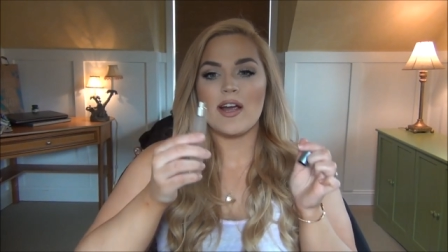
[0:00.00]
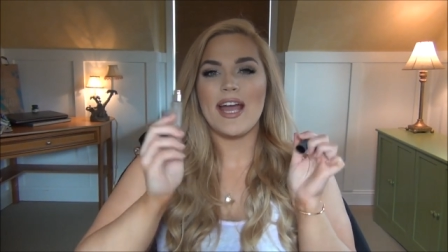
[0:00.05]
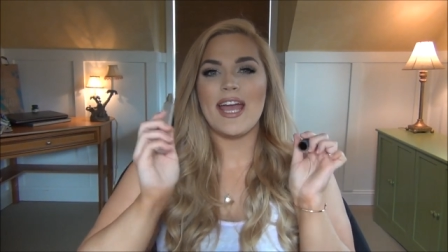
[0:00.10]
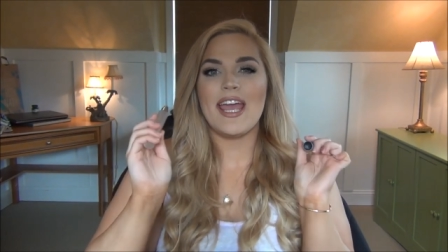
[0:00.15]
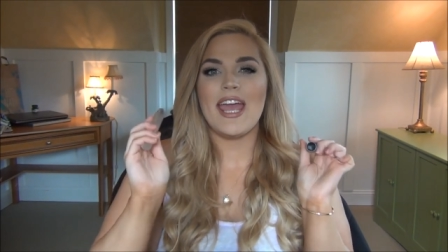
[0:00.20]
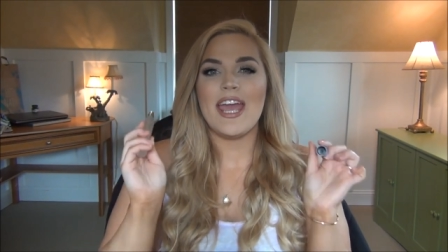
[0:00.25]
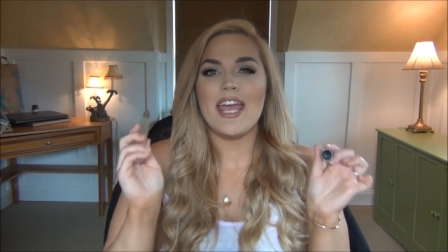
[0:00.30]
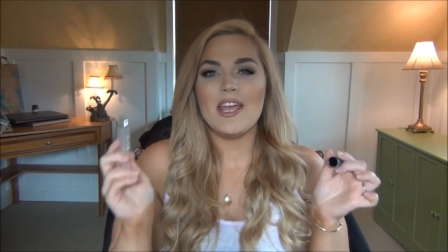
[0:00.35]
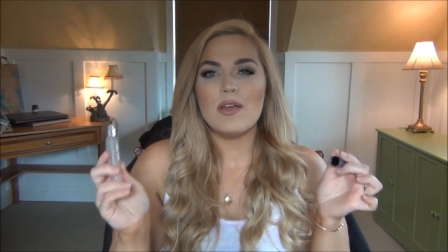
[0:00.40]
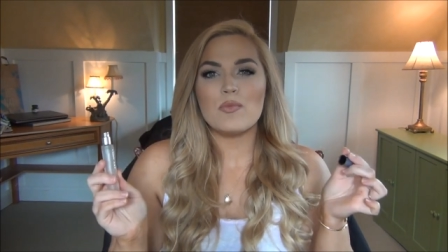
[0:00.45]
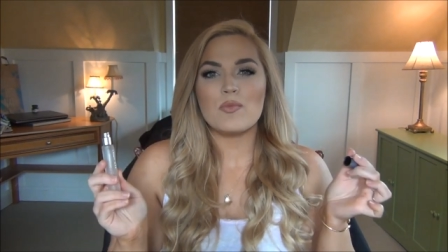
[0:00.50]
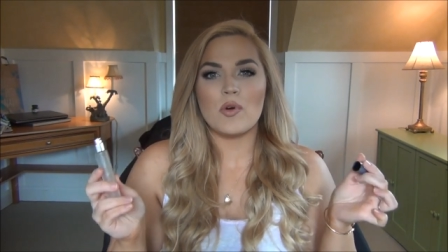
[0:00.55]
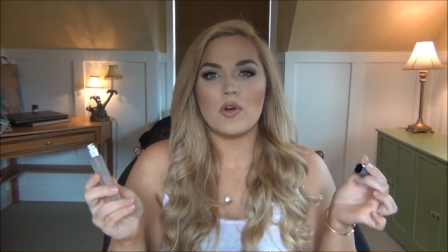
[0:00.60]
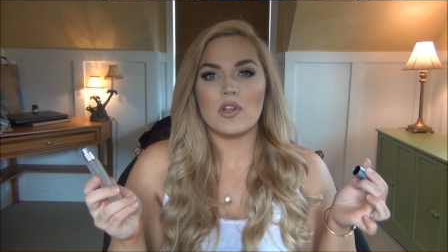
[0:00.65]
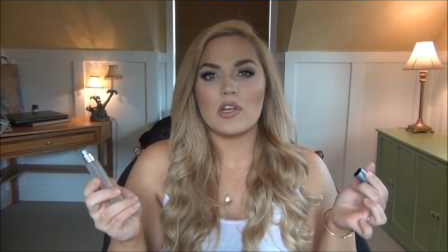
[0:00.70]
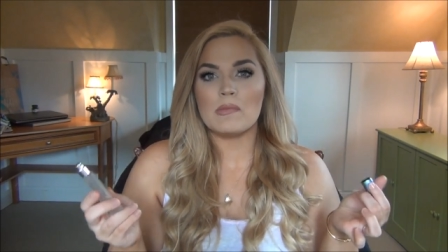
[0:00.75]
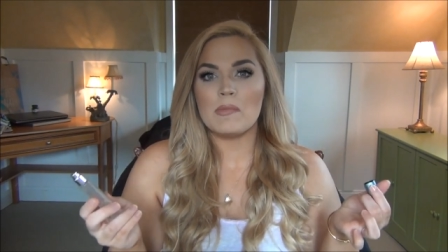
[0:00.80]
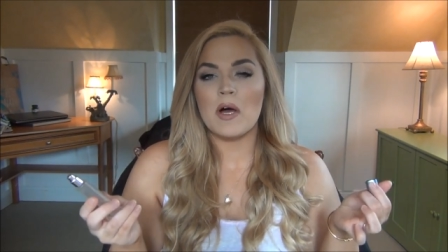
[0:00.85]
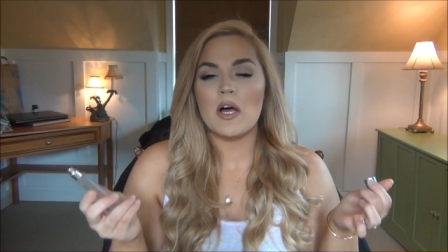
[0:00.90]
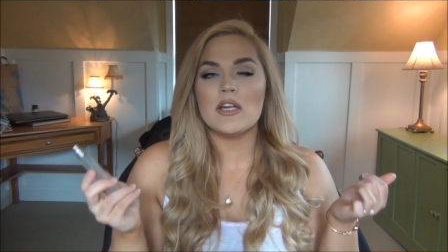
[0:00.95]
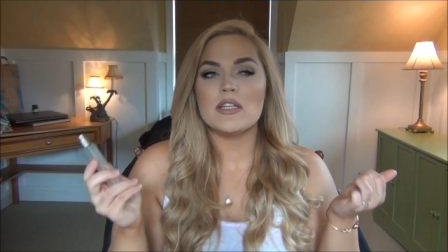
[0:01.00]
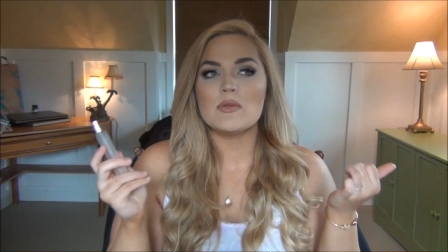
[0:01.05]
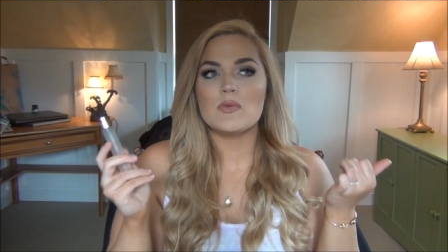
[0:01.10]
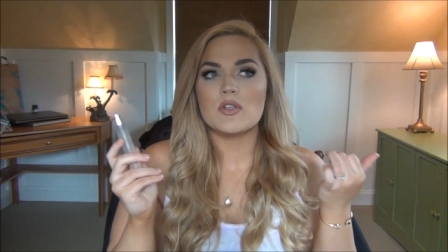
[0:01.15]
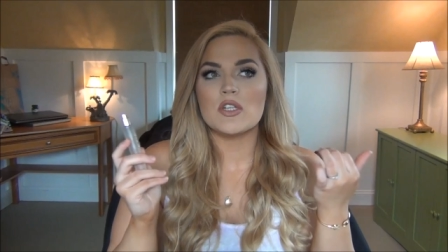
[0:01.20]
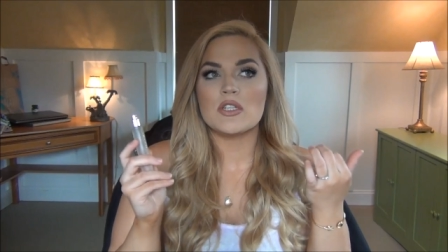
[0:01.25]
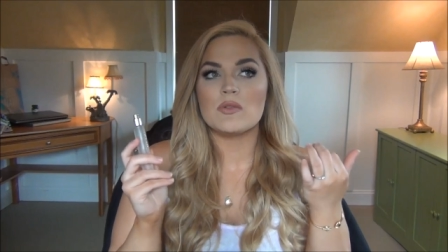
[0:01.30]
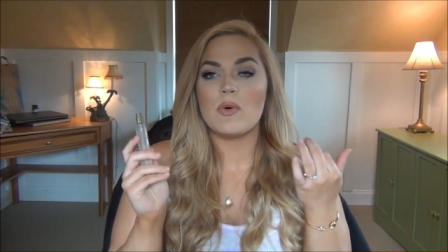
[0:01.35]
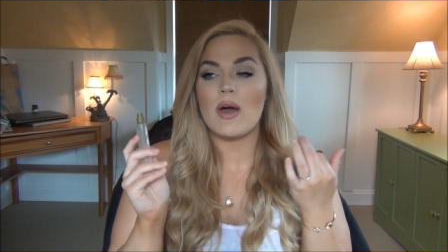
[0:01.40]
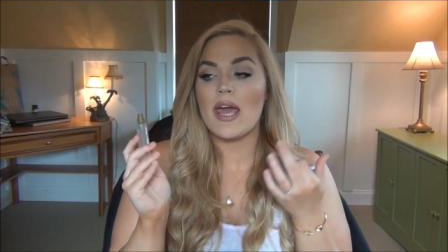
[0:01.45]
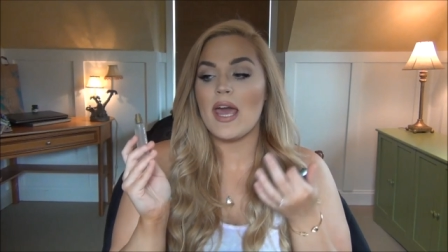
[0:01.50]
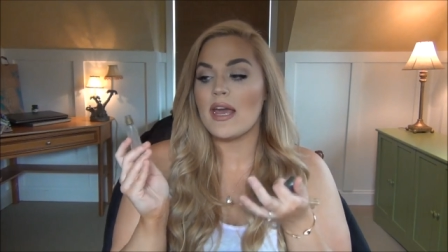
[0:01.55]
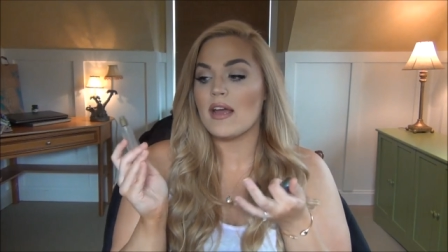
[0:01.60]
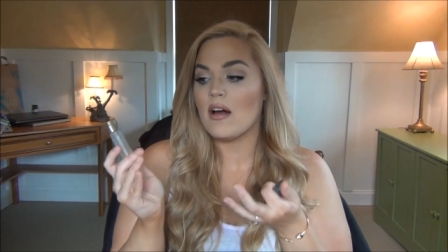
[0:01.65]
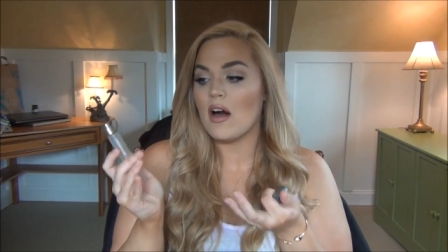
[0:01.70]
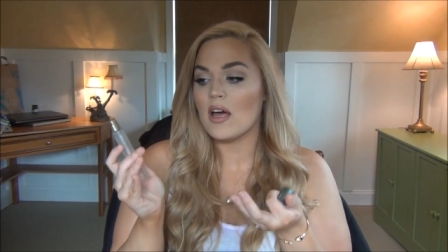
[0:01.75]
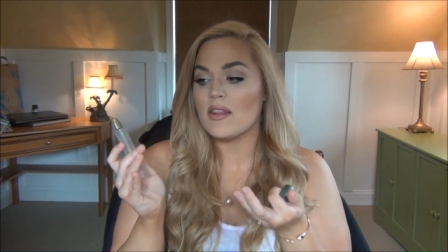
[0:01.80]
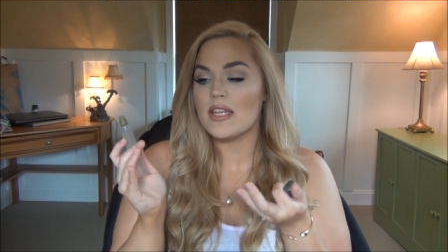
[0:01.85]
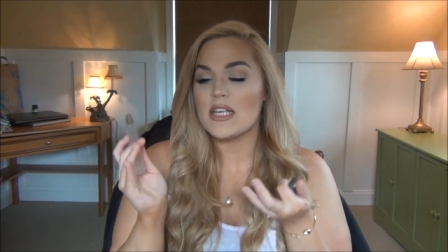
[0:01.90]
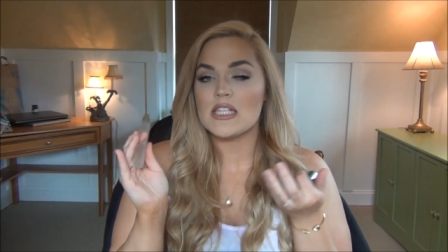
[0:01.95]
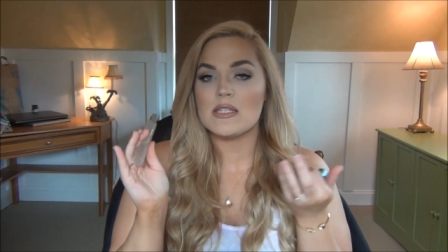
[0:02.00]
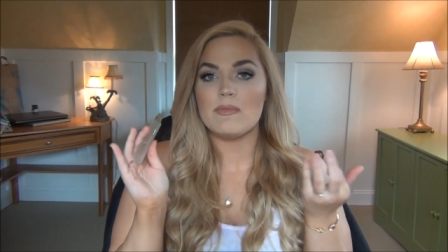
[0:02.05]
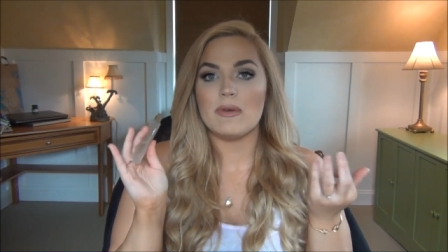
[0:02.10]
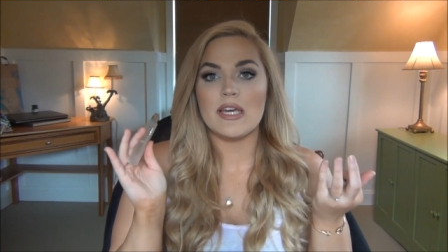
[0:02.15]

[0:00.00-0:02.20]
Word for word: I hate rollerballs, which is why I got this,